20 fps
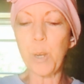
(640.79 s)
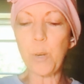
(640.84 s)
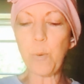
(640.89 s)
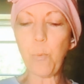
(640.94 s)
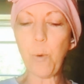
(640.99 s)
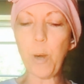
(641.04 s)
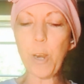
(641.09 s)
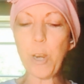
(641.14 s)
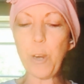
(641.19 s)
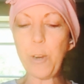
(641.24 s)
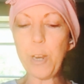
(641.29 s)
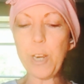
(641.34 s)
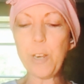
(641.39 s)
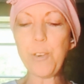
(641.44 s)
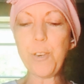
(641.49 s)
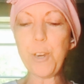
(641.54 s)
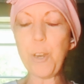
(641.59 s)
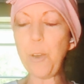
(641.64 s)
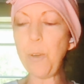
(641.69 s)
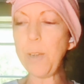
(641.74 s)
What you
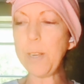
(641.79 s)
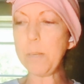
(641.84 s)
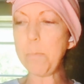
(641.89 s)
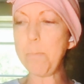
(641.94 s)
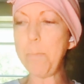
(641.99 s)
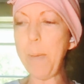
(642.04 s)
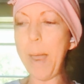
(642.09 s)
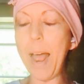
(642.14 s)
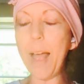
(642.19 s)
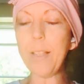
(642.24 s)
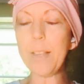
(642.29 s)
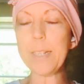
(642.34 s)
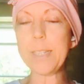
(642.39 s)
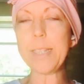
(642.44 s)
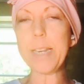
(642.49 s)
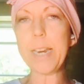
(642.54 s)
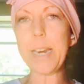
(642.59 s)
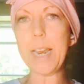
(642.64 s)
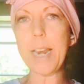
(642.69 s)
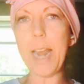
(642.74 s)
can do is
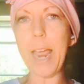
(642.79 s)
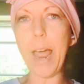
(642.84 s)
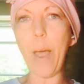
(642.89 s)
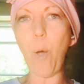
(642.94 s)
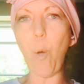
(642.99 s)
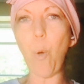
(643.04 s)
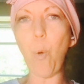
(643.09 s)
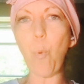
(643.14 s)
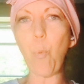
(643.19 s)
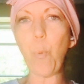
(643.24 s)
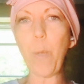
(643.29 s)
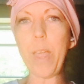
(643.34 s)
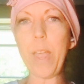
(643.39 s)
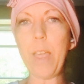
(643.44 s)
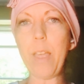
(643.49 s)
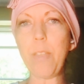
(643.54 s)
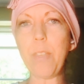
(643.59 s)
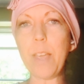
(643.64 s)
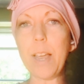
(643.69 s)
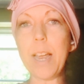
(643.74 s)
balancing it out
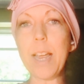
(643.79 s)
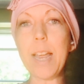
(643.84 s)
with